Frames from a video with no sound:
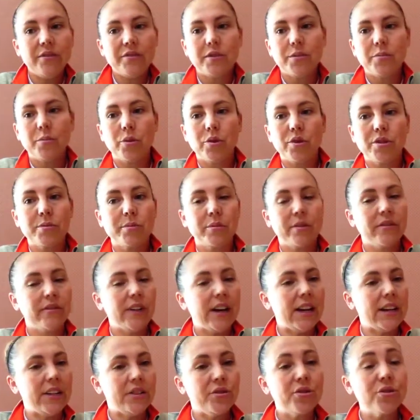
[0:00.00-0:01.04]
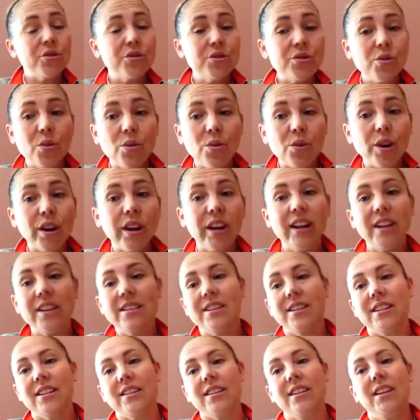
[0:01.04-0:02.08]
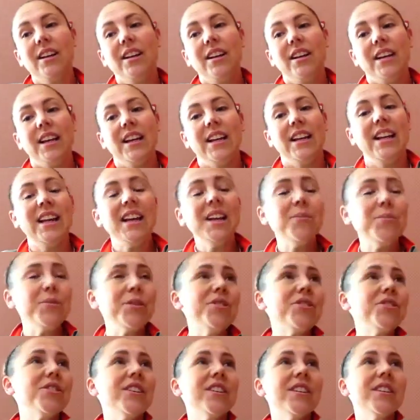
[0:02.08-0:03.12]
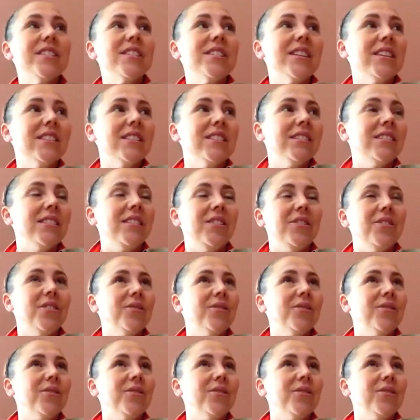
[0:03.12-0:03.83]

Sports provide stories and images and,